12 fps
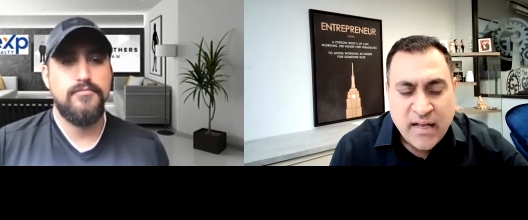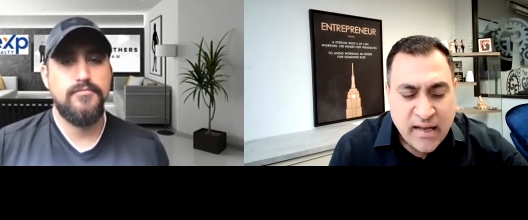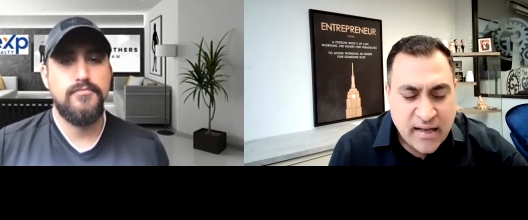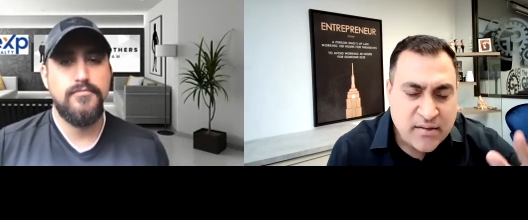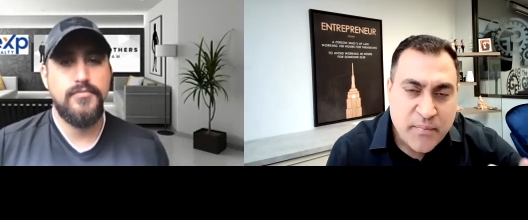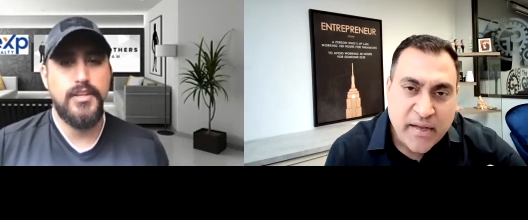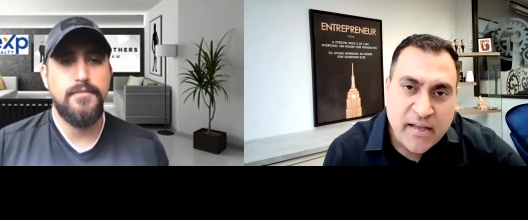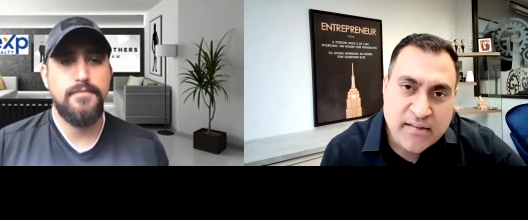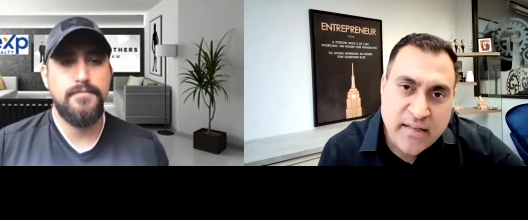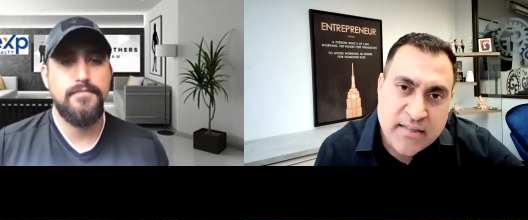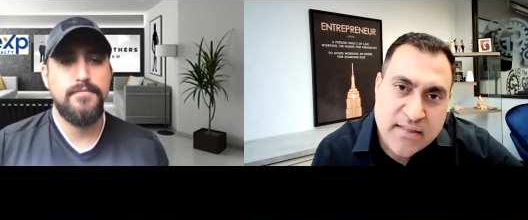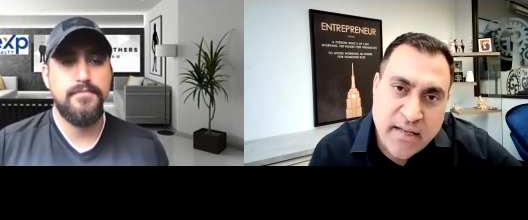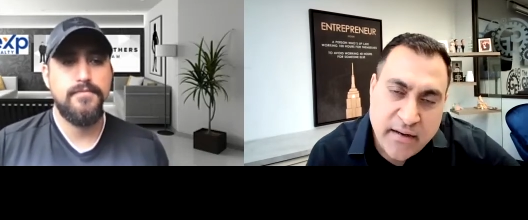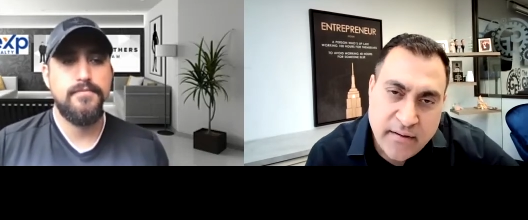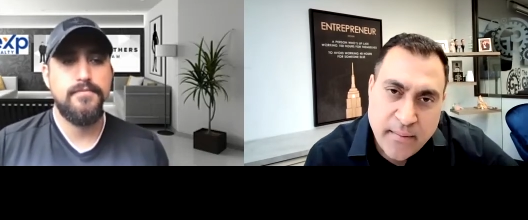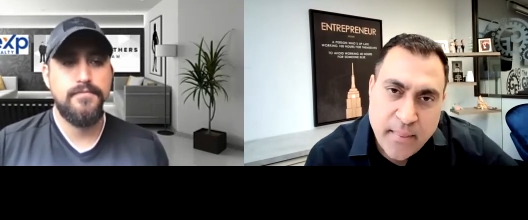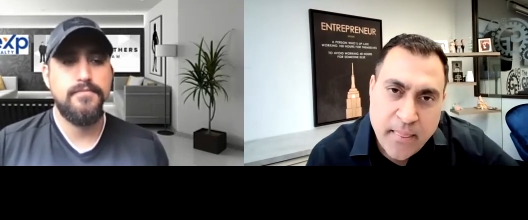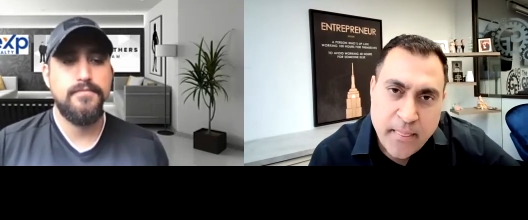Speaker 1: Is it yeah. making sense, Ed?
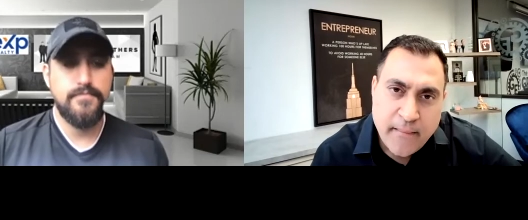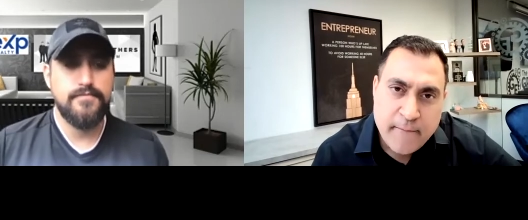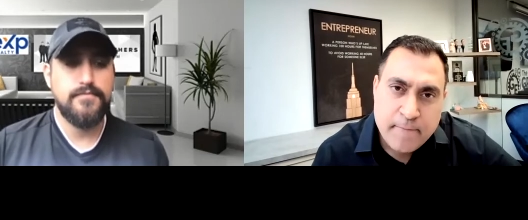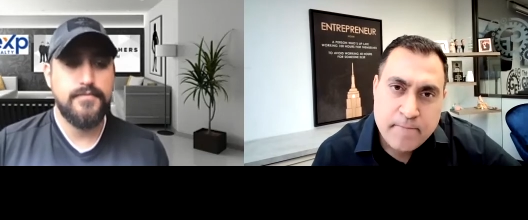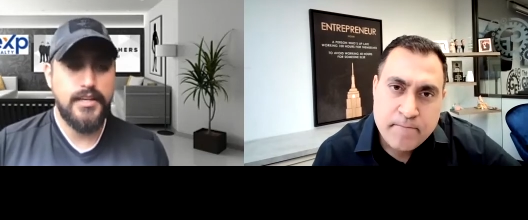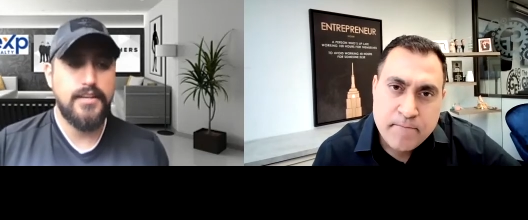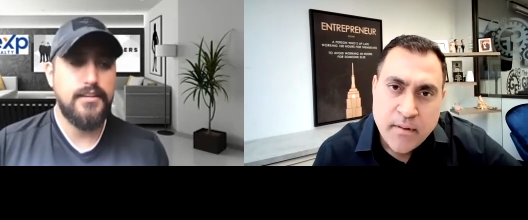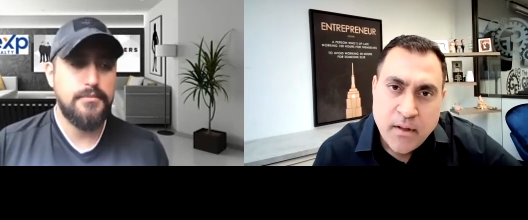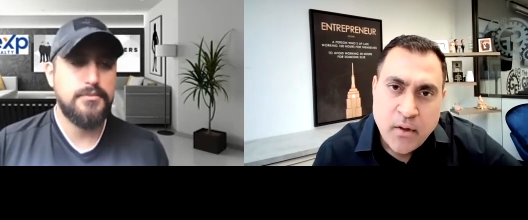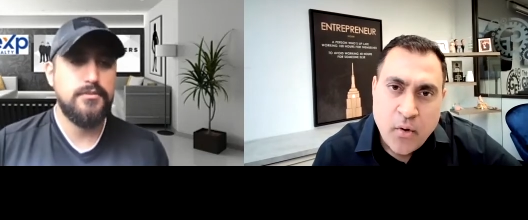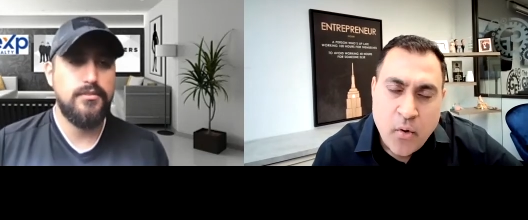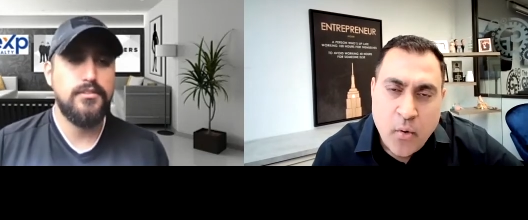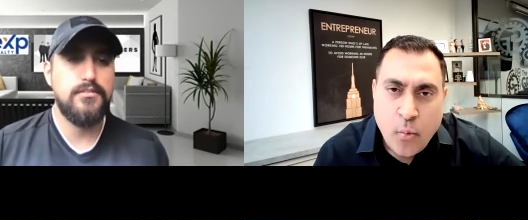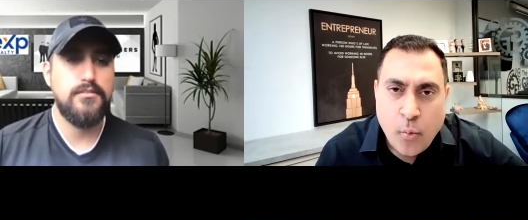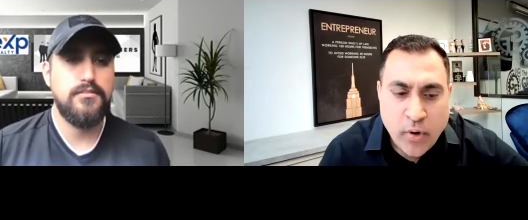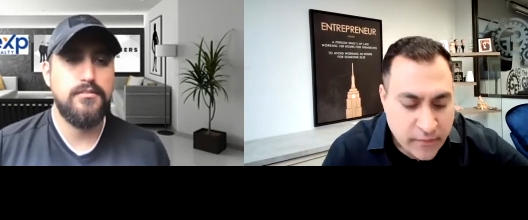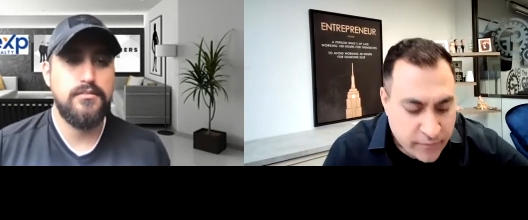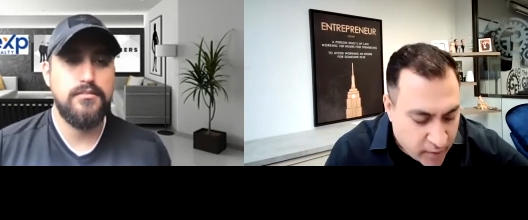
Speaker 2: Yeah, absolutely.
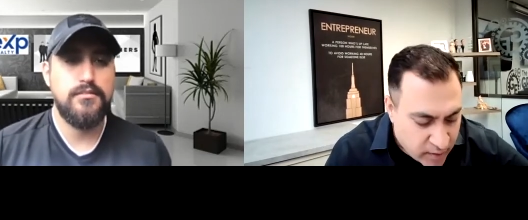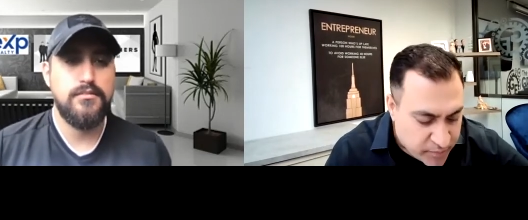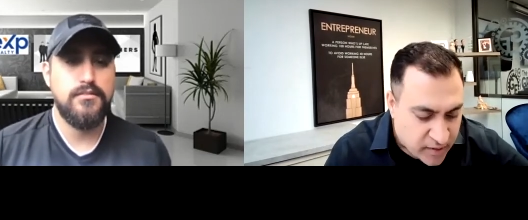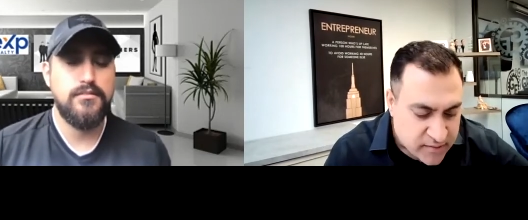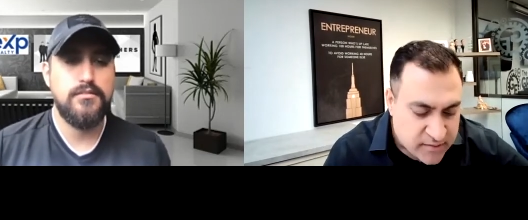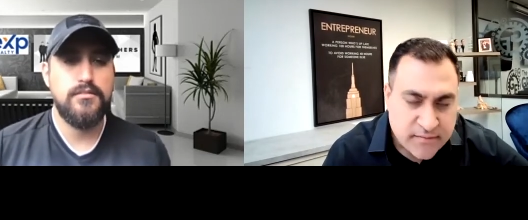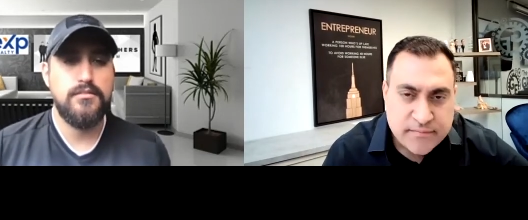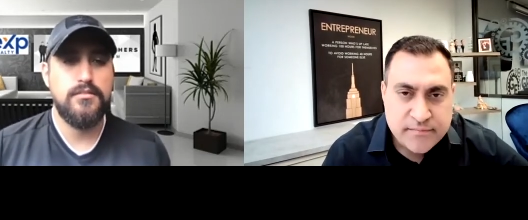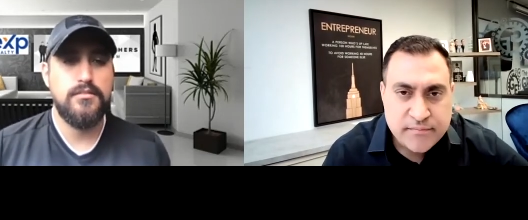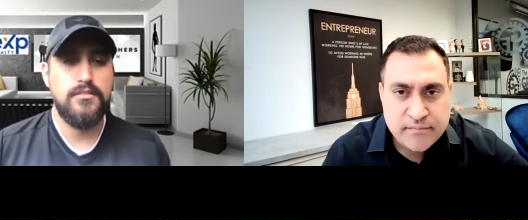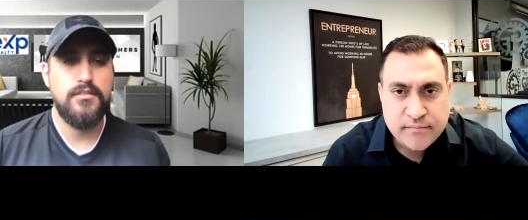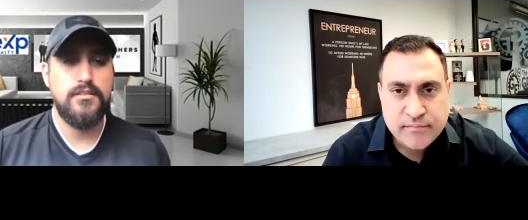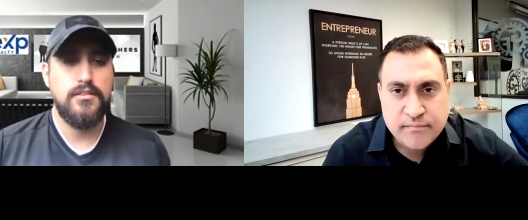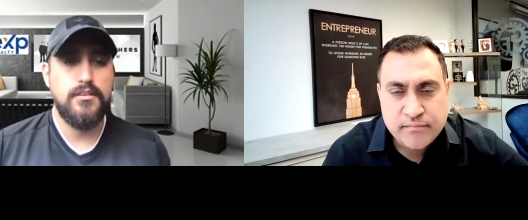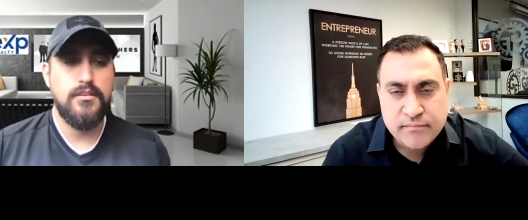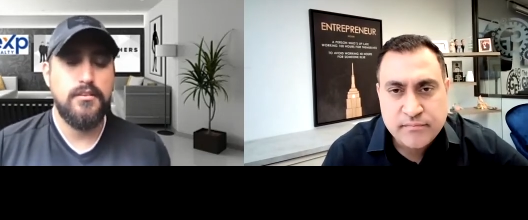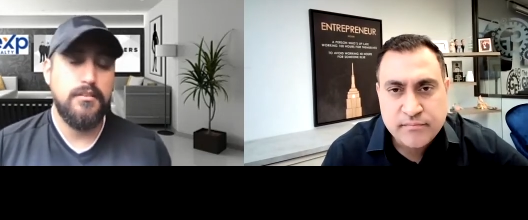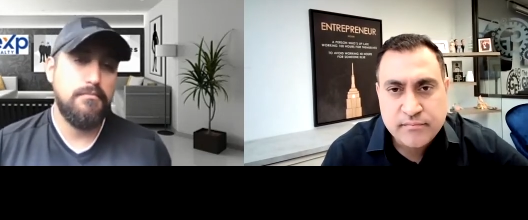
Speaker 1: What are your follow-up thoughts?
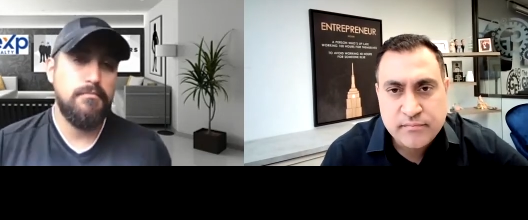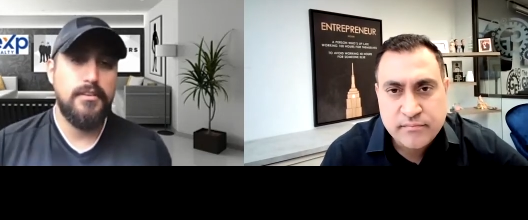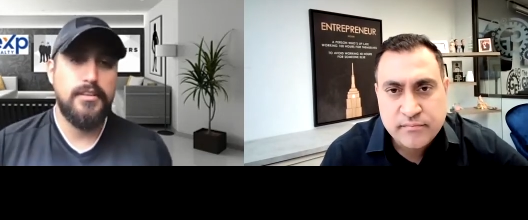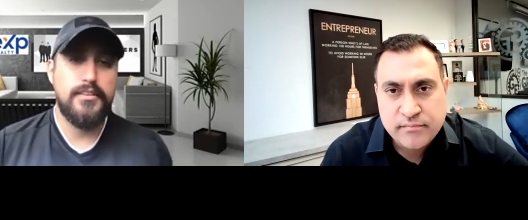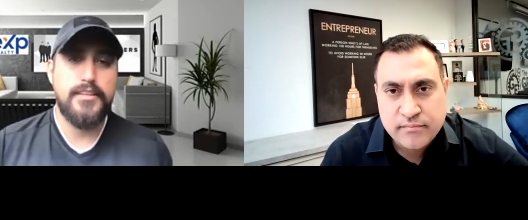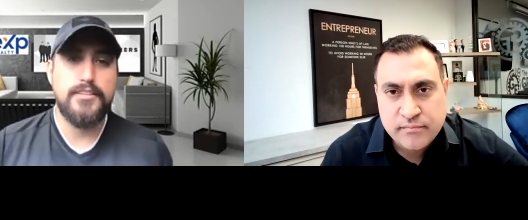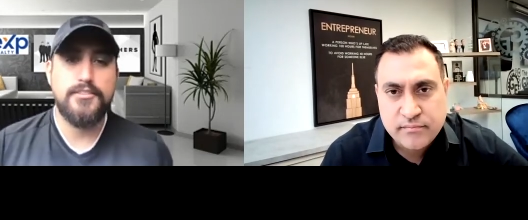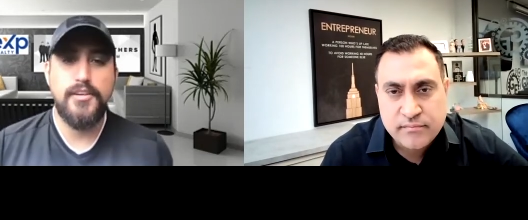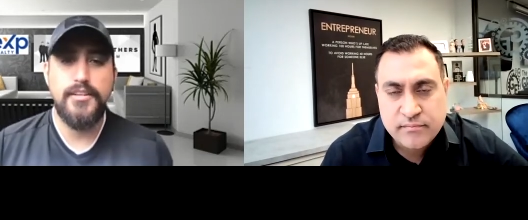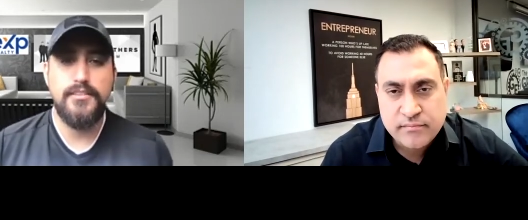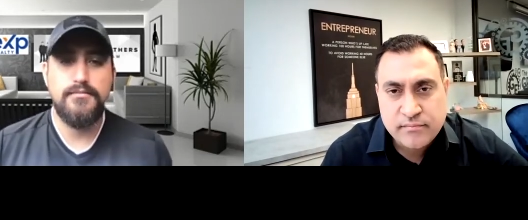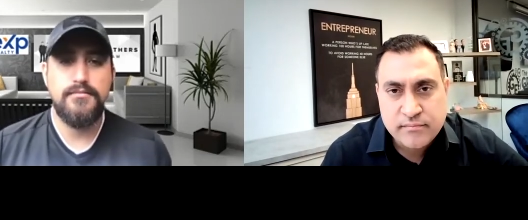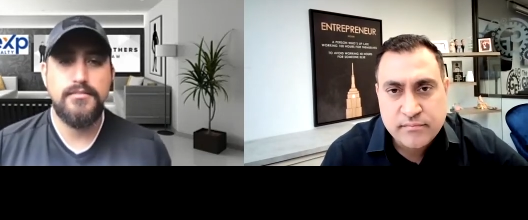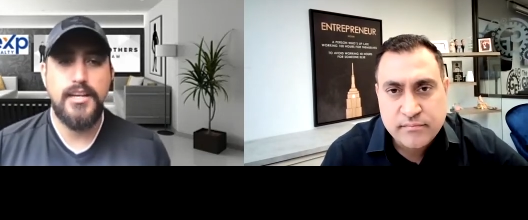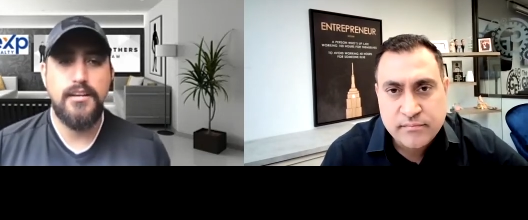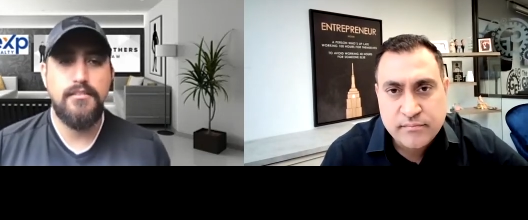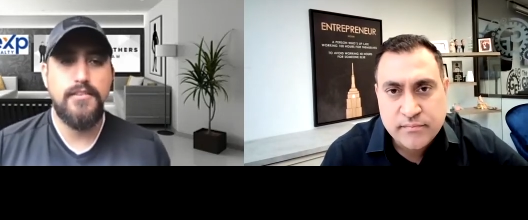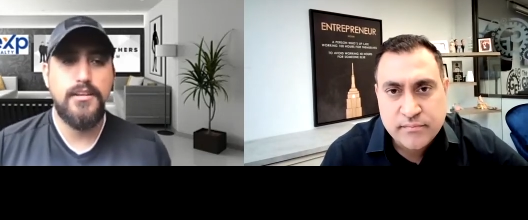
Speaker 2: I think that's great. Kind
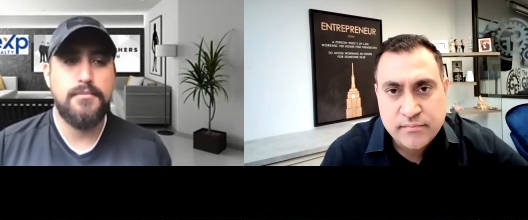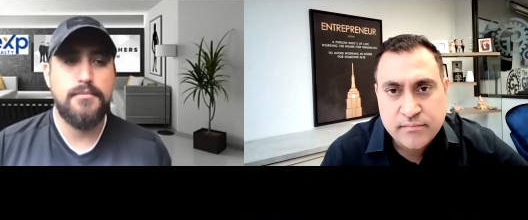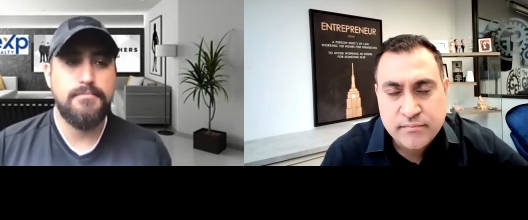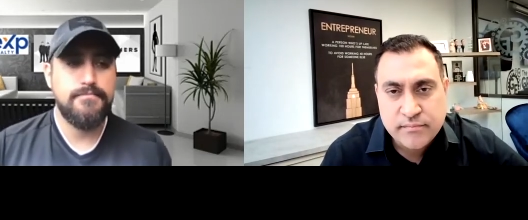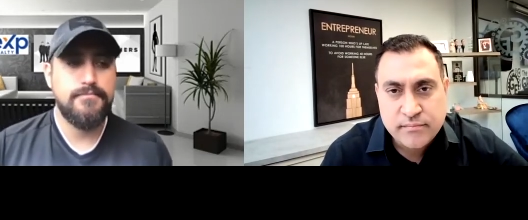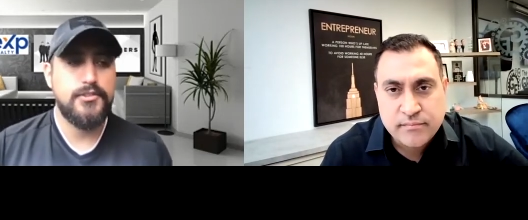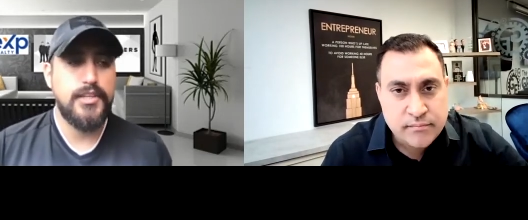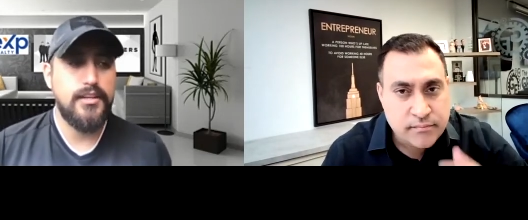of uh, trying